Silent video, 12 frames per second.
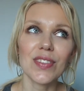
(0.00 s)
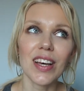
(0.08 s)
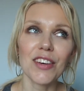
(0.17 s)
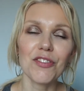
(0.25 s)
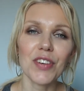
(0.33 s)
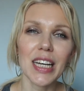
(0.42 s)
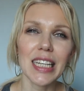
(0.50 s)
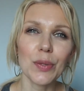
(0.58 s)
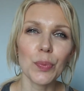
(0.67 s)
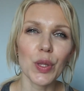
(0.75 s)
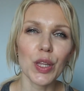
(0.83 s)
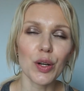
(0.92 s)
I find
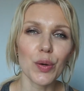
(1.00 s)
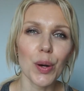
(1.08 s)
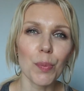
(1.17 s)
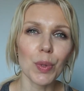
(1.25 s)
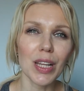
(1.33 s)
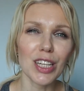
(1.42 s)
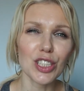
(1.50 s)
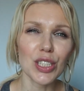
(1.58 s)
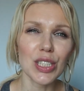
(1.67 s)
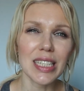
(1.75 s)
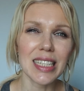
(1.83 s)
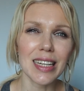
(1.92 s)
it with the cream
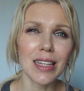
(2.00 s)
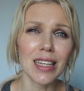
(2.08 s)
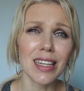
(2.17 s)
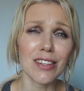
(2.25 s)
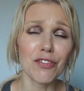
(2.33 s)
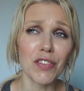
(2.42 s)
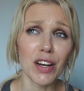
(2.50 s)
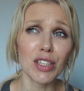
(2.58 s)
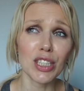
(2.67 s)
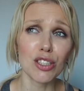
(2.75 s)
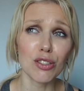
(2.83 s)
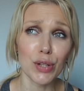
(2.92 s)
blushes, it can get
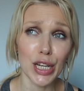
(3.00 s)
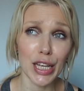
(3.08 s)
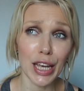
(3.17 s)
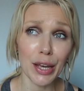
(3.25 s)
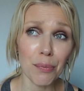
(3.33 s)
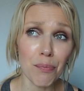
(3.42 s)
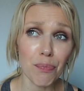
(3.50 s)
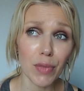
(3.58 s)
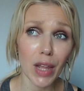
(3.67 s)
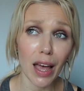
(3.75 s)
very tricky.